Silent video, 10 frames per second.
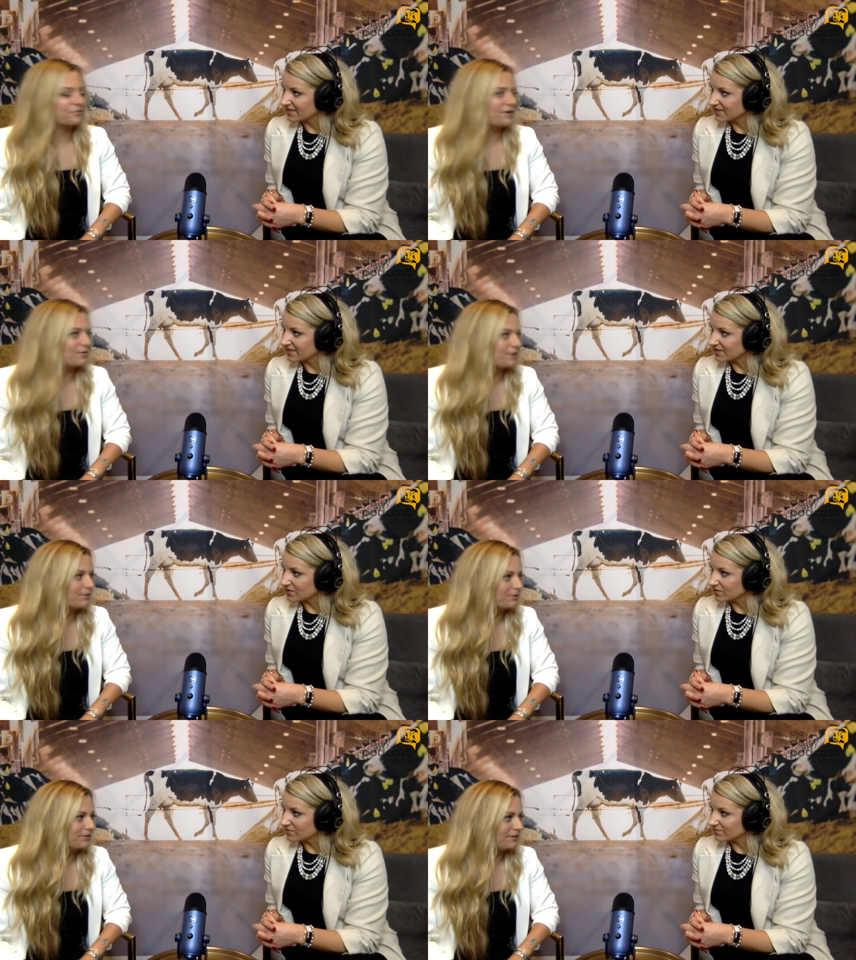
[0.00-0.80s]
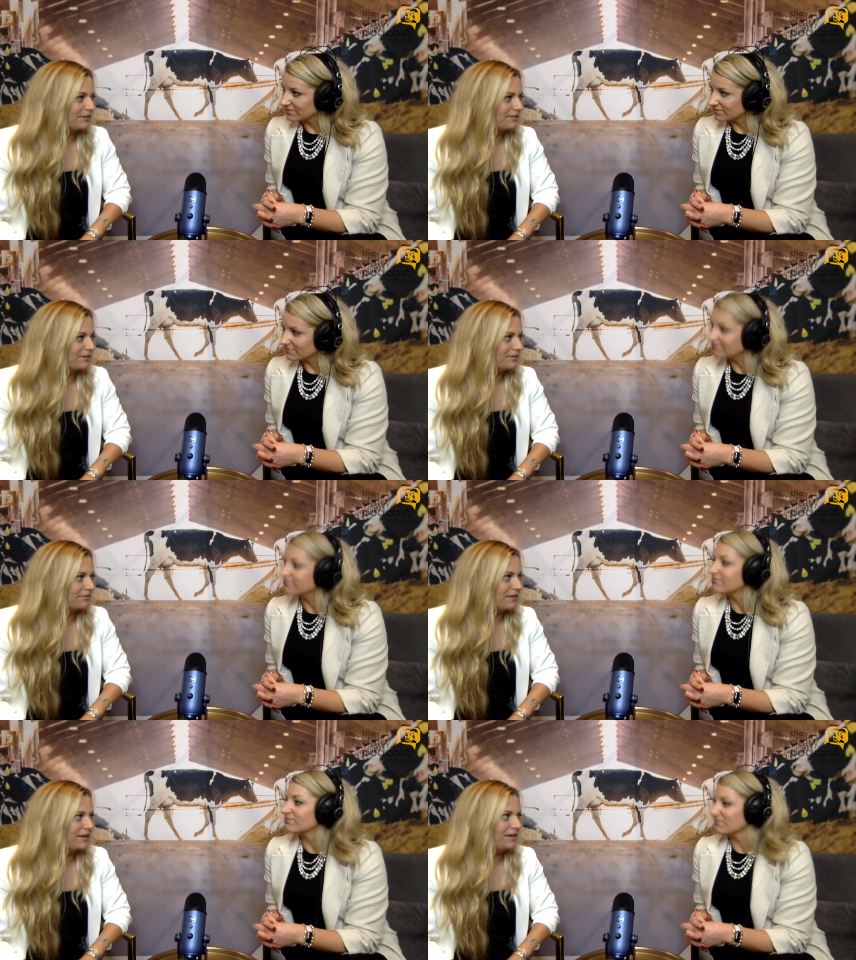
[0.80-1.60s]
Speaker 1: how quite we're going to get there,
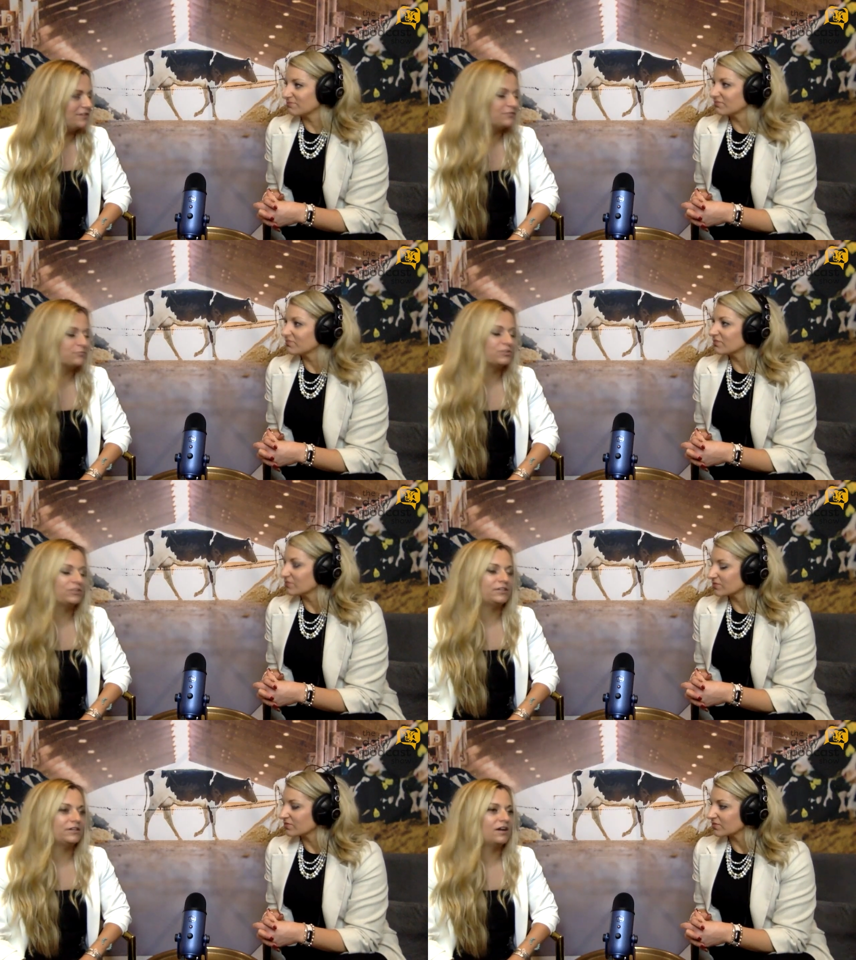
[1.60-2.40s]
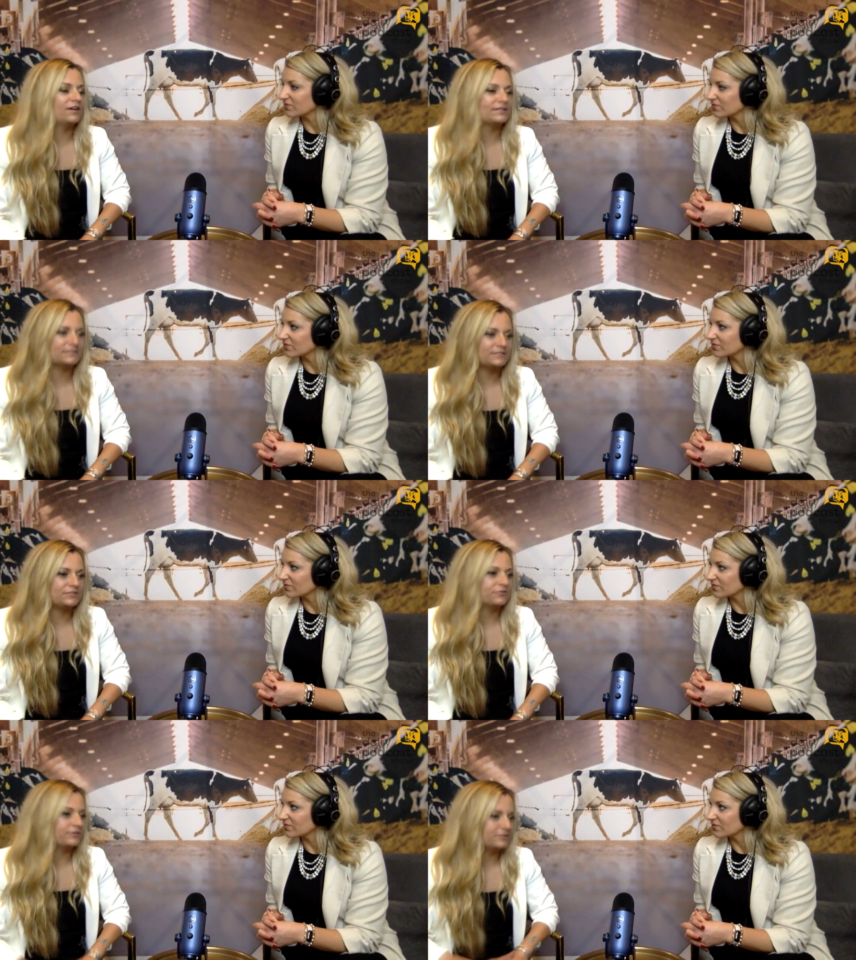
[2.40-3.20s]
right? Mm-hmm. And it's really, honestly, it's
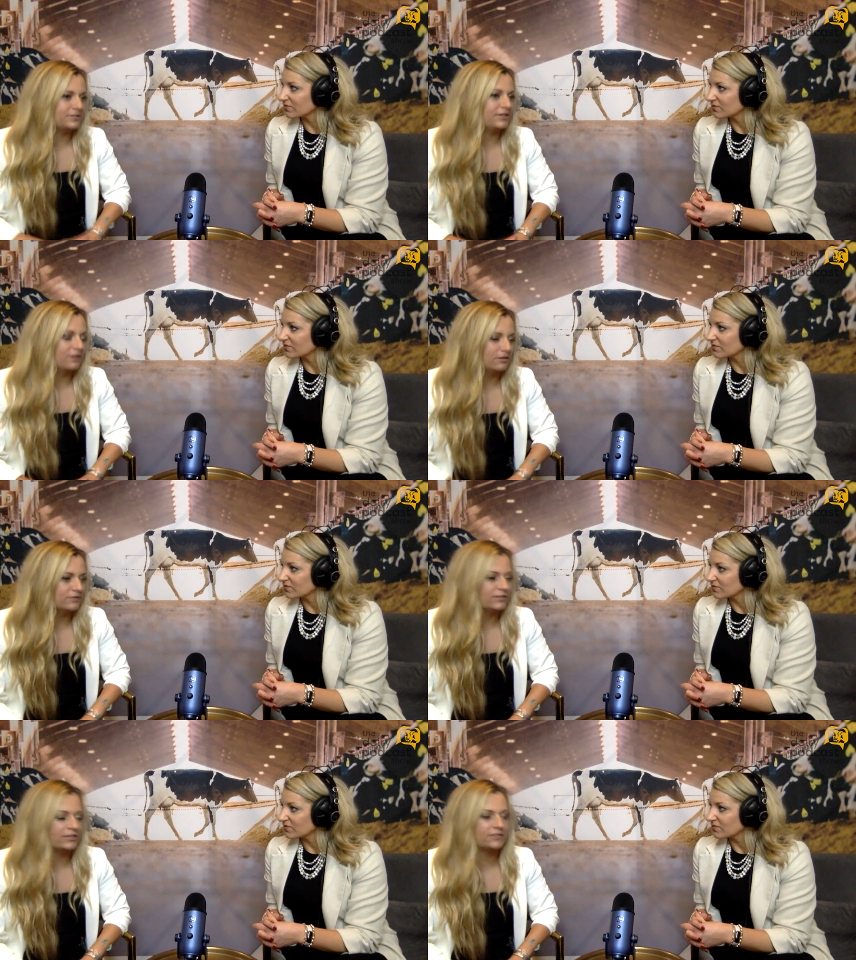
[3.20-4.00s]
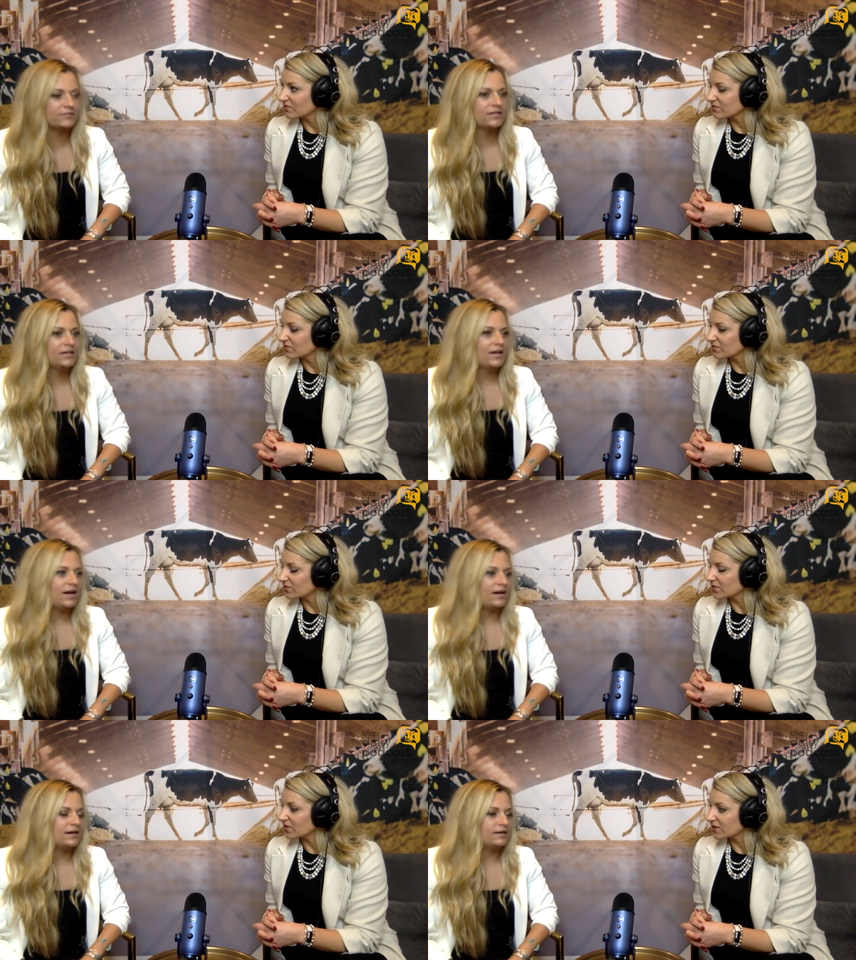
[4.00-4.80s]
going to take all of us.
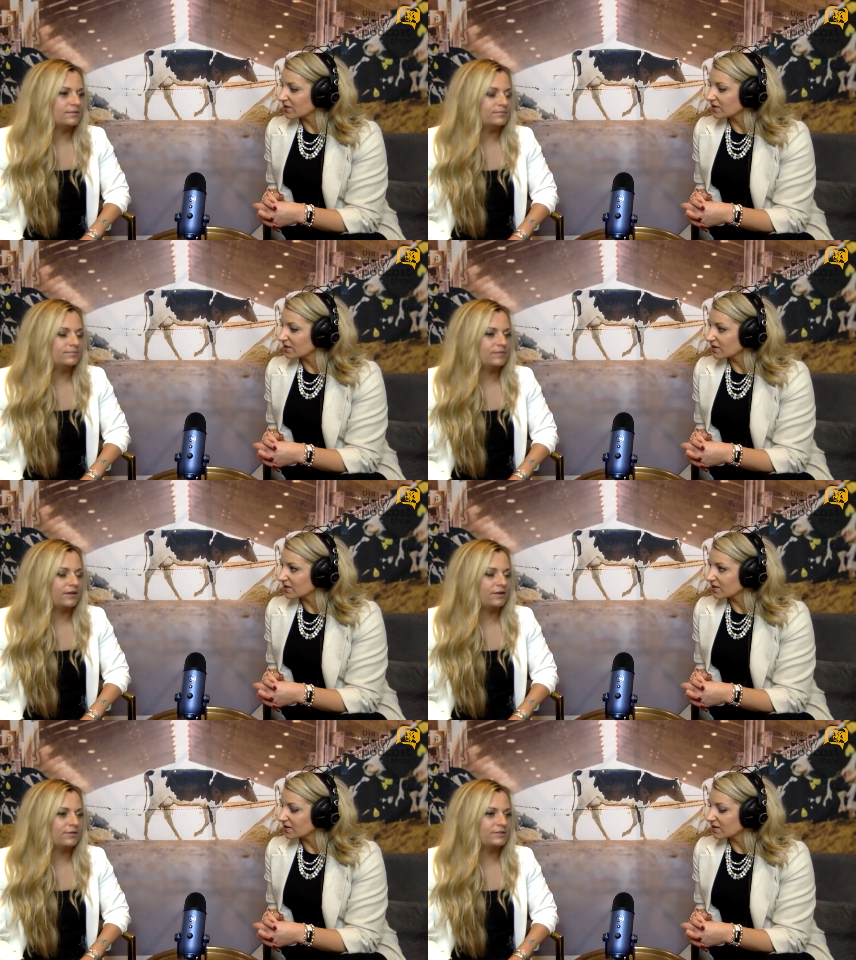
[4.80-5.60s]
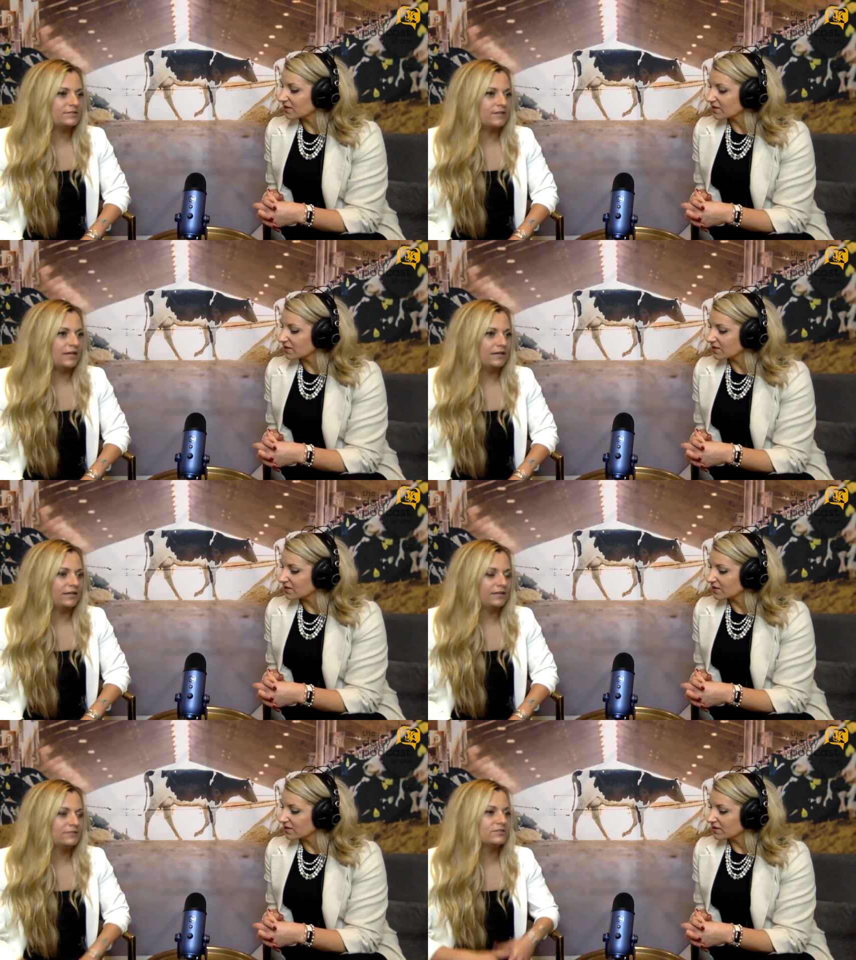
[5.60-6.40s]
Um, I always say like
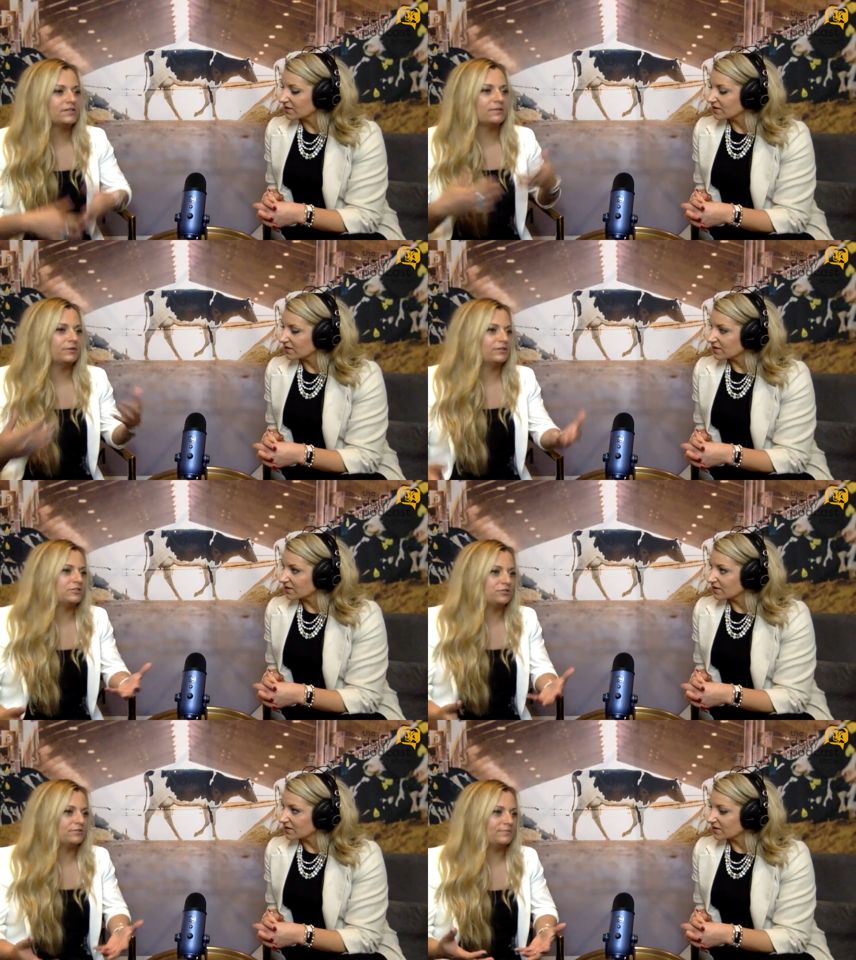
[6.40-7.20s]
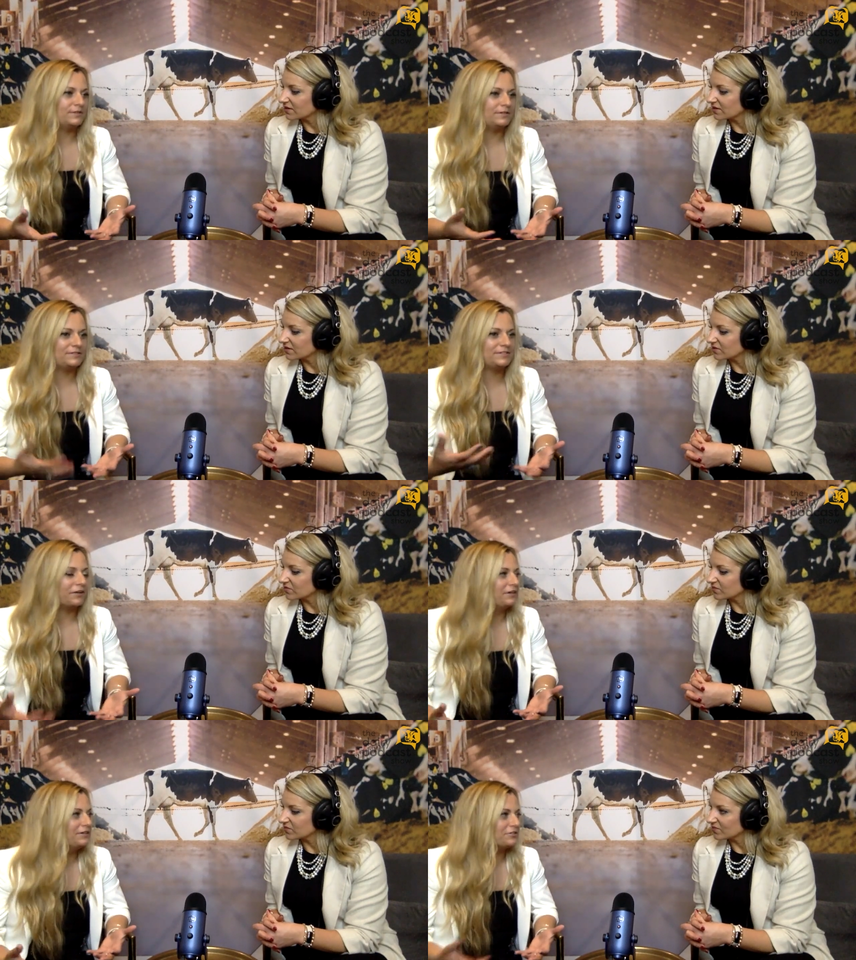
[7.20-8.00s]
sustainability shouldn't be
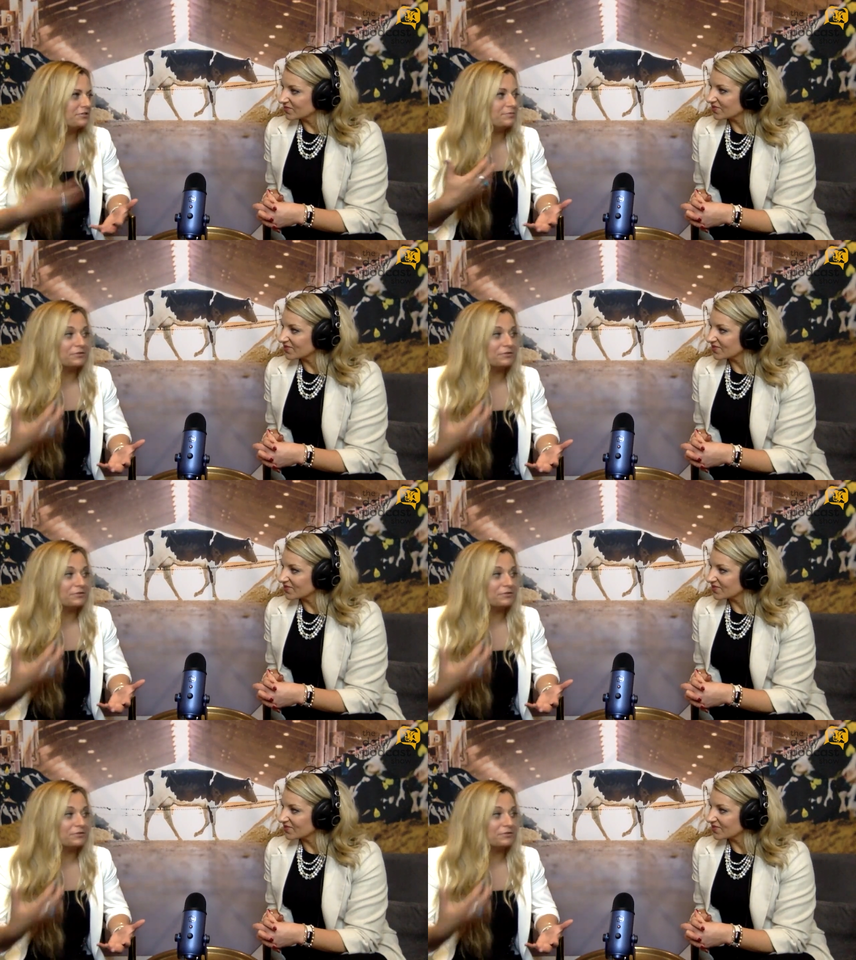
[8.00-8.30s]
scary; it shouldn't be